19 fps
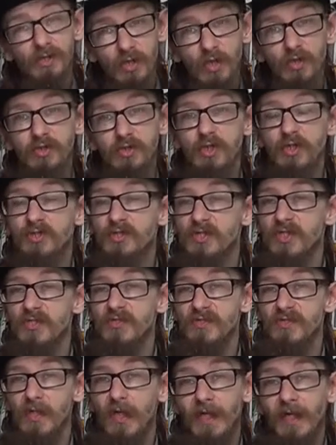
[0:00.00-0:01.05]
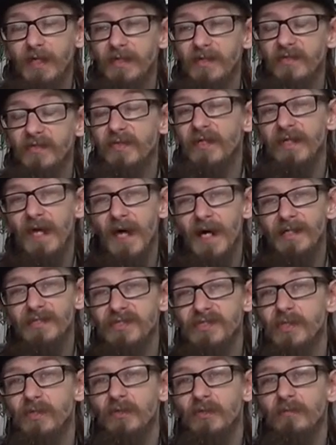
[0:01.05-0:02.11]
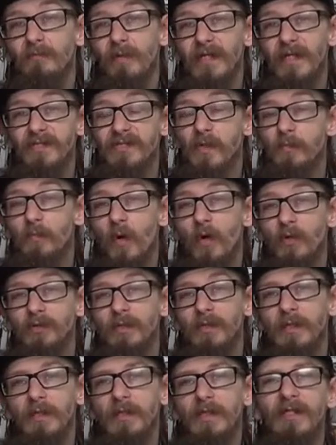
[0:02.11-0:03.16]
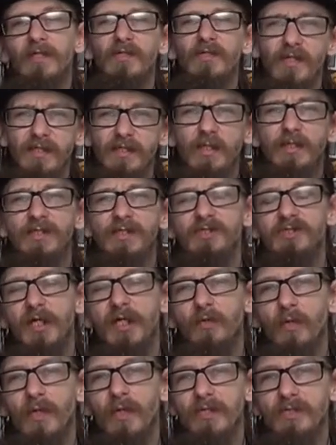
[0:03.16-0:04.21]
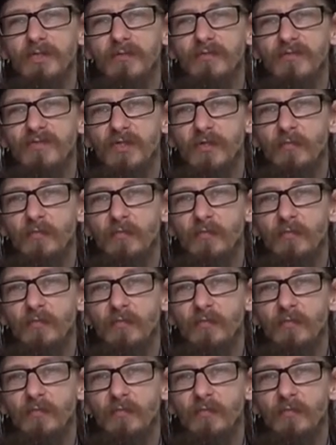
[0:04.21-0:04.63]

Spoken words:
Young Justice is a cartoon based upon the younger generation of